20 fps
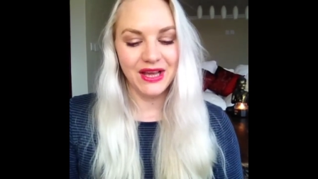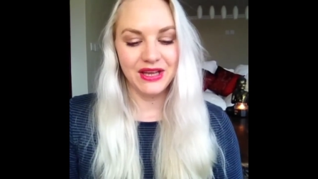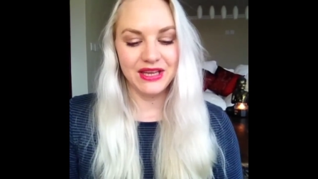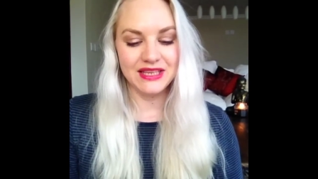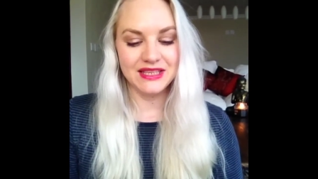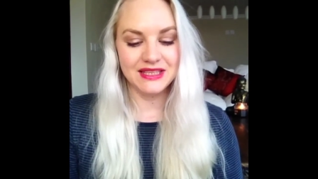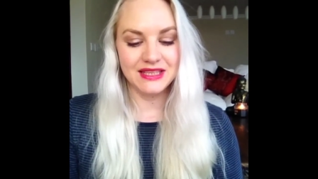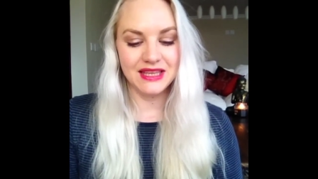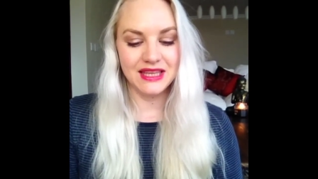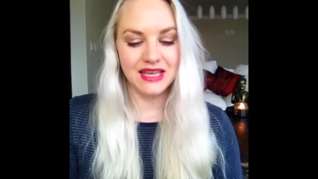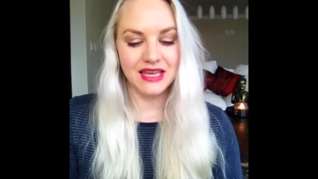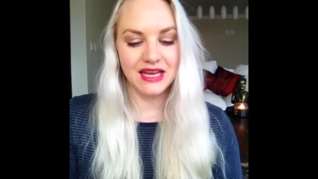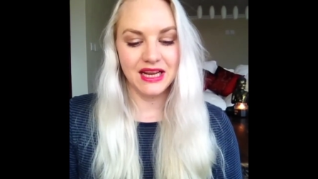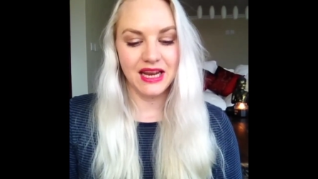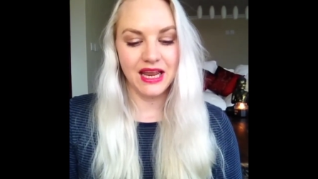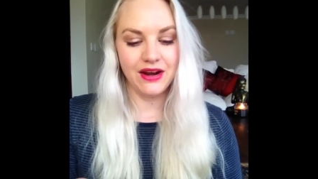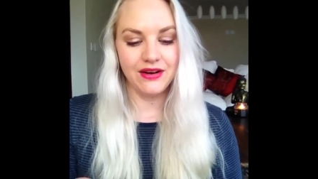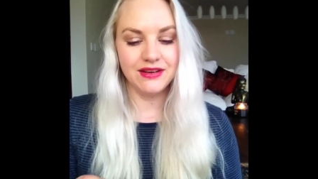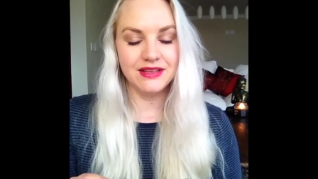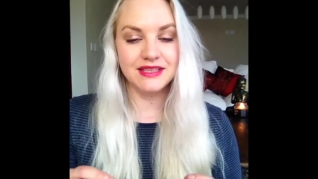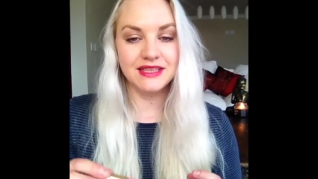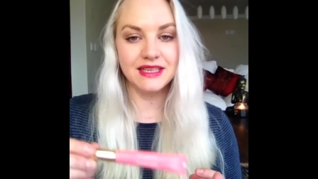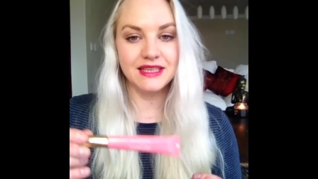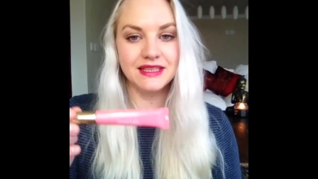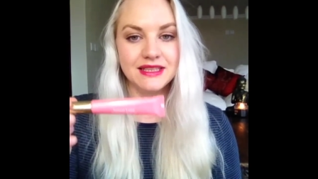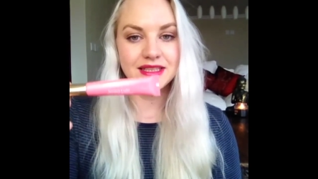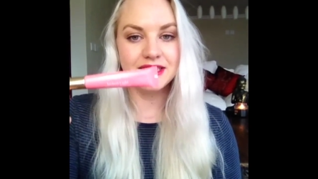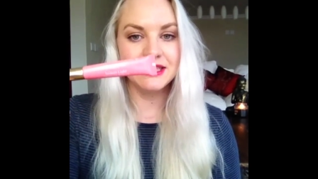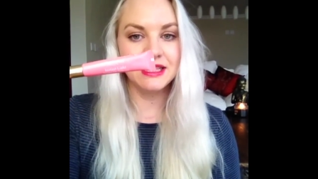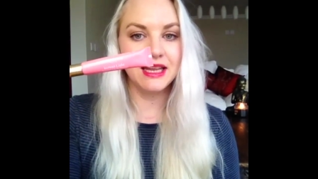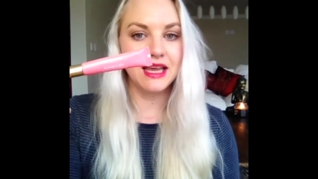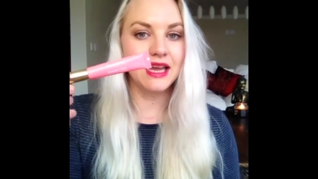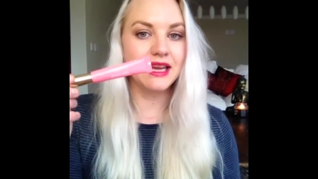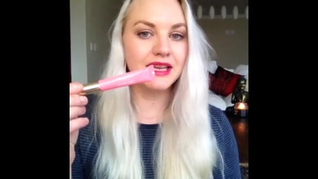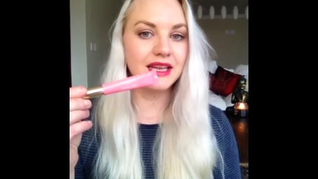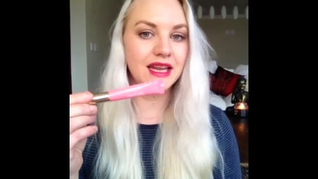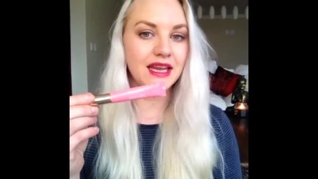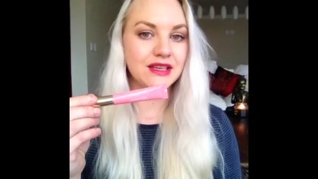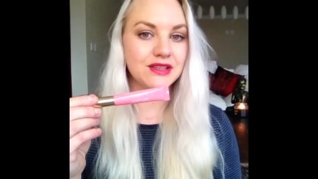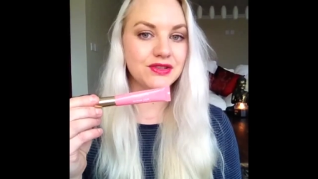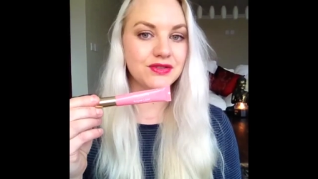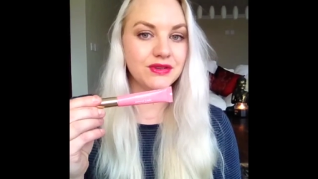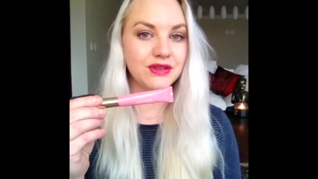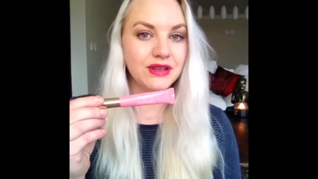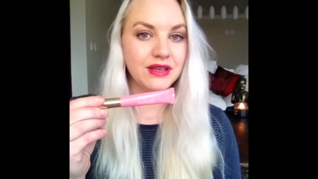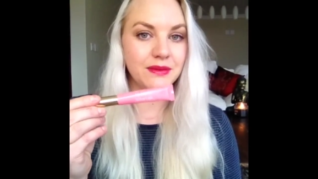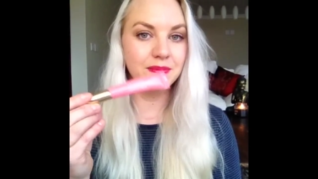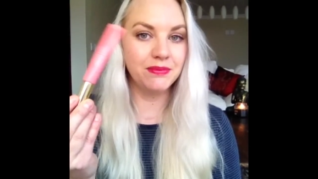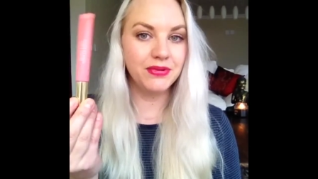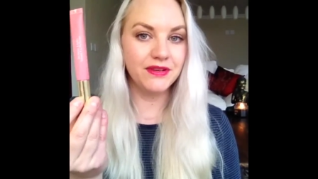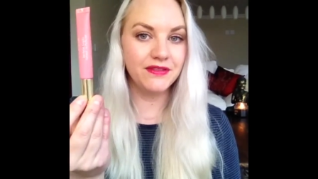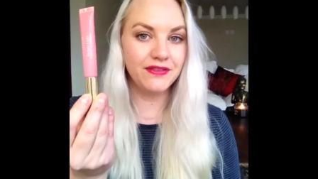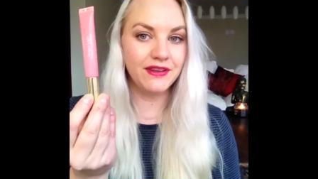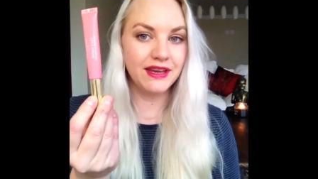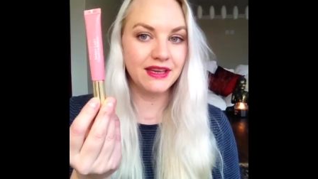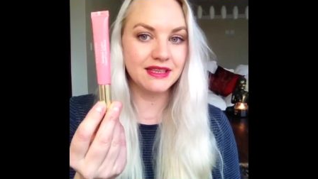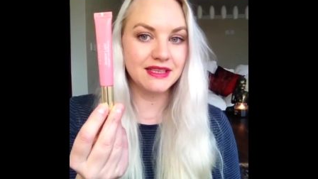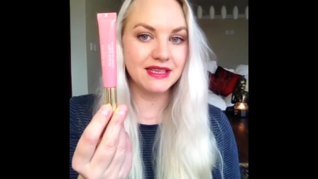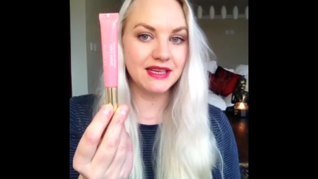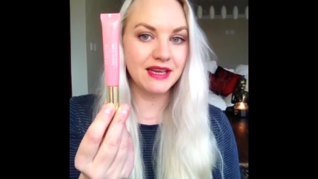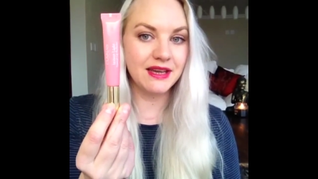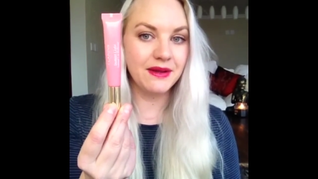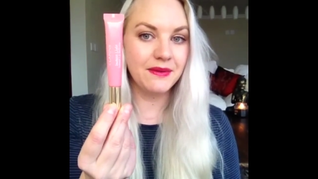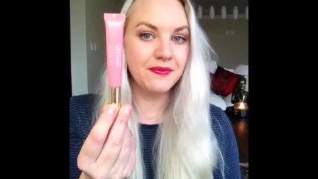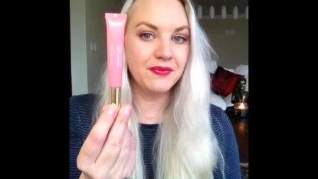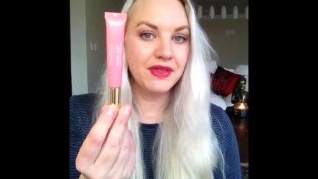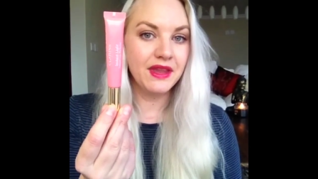is the Clarins Instant Light Natural Lip Perfector.